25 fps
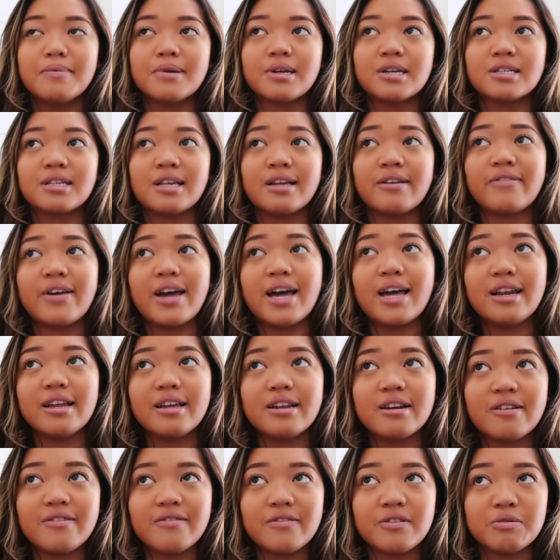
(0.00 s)
because I've had
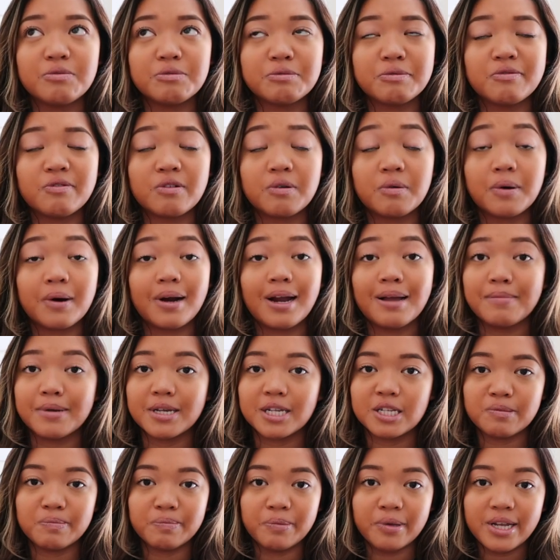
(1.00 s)
interviews before where I'm
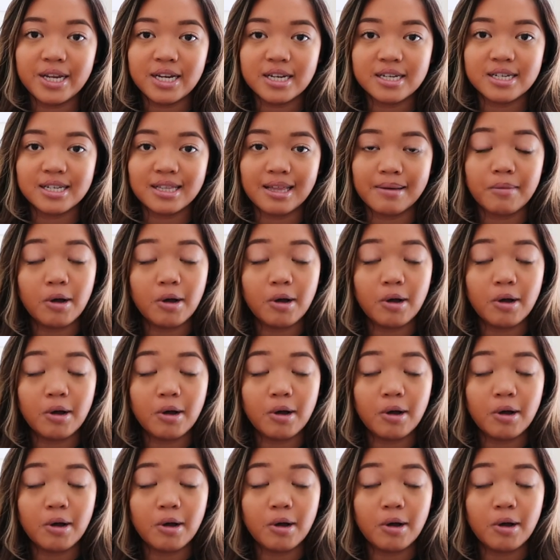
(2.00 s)
explaining to